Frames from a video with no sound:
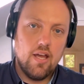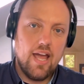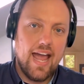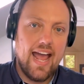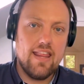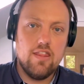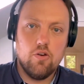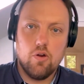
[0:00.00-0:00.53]

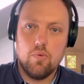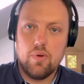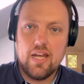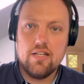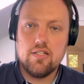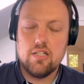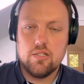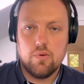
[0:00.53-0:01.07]
And there are
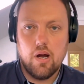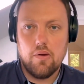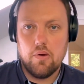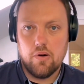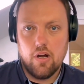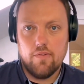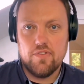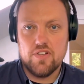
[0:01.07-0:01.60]
reasons why we
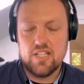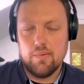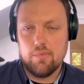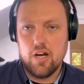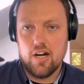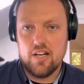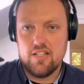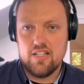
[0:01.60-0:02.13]
want to offer some
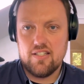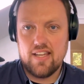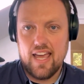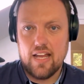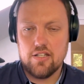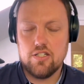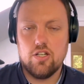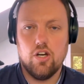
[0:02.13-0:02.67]
kind of
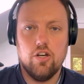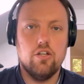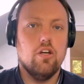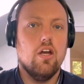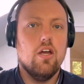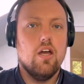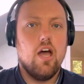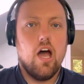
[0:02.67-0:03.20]
discount. So
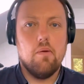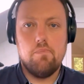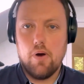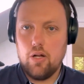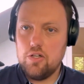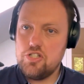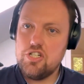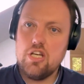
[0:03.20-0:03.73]

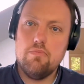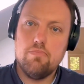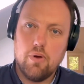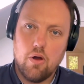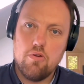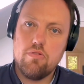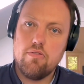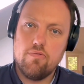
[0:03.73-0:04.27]
abolishing
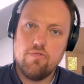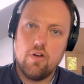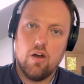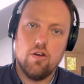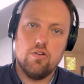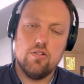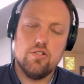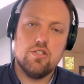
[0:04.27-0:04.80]
both of
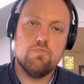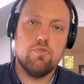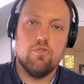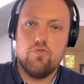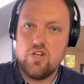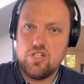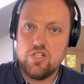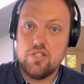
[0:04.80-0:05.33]
those
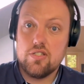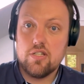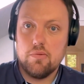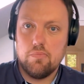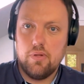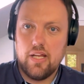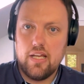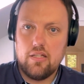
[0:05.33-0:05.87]
provisions
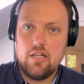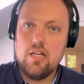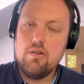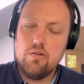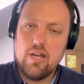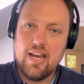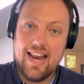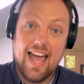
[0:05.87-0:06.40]

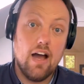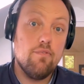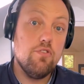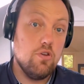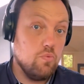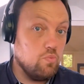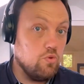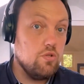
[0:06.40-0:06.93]
completely, in our
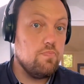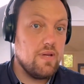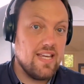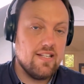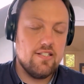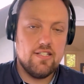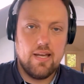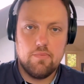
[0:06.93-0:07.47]
view, would be
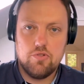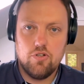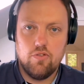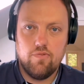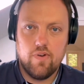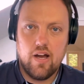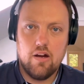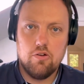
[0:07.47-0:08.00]
a step too
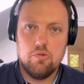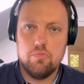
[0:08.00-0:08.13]
far. It